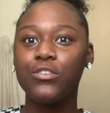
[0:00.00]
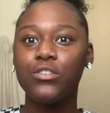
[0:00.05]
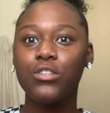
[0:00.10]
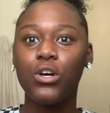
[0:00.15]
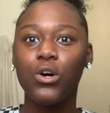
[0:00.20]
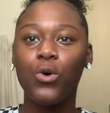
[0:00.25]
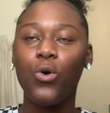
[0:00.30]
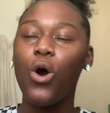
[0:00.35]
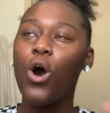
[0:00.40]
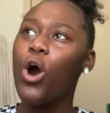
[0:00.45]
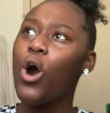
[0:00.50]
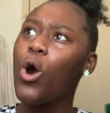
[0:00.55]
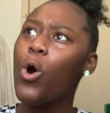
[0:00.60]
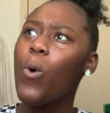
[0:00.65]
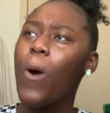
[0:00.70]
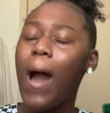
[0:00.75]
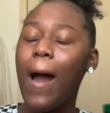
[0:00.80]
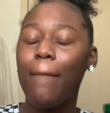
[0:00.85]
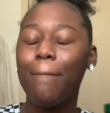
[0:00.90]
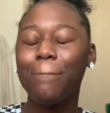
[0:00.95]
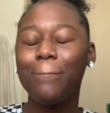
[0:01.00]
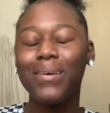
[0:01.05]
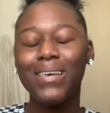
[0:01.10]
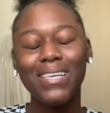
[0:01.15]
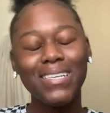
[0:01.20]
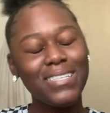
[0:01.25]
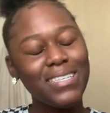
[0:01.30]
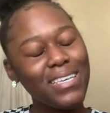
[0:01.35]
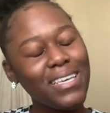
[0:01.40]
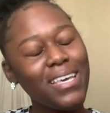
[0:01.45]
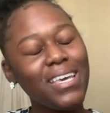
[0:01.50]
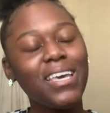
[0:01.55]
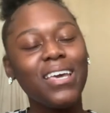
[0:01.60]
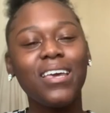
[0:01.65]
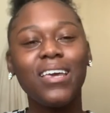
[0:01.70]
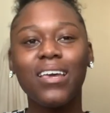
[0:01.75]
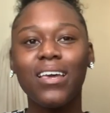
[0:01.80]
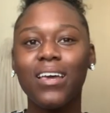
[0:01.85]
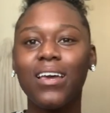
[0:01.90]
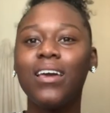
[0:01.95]
no, oh, I'm busy.
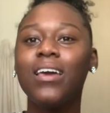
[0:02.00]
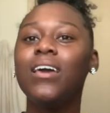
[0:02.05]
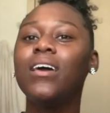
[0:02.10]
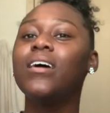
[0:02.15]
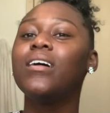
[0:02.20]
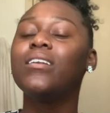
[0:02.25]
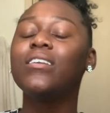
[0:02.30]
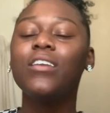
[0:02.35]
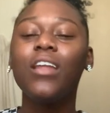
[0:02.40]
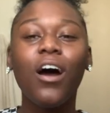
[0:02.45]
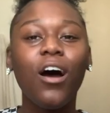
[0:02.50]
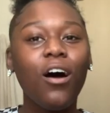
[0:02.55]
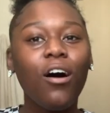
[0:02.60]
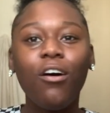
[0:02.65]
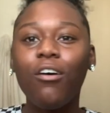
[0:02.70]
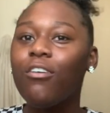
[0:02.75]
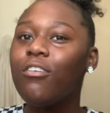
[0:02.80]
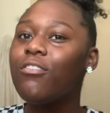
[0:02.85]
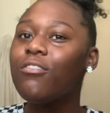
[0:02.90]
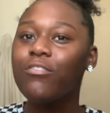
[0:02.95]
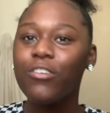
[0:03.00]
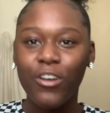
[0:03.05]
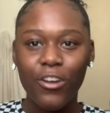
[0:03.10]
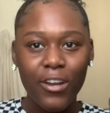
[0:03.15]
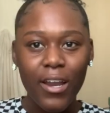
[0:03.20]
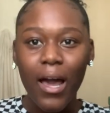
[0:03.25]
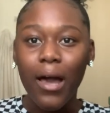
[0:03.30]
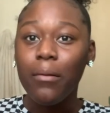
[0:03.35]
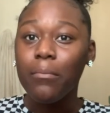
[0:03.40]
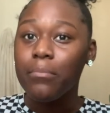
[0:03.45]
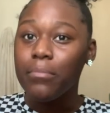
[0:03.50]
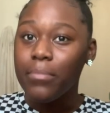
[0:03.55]
No, you're not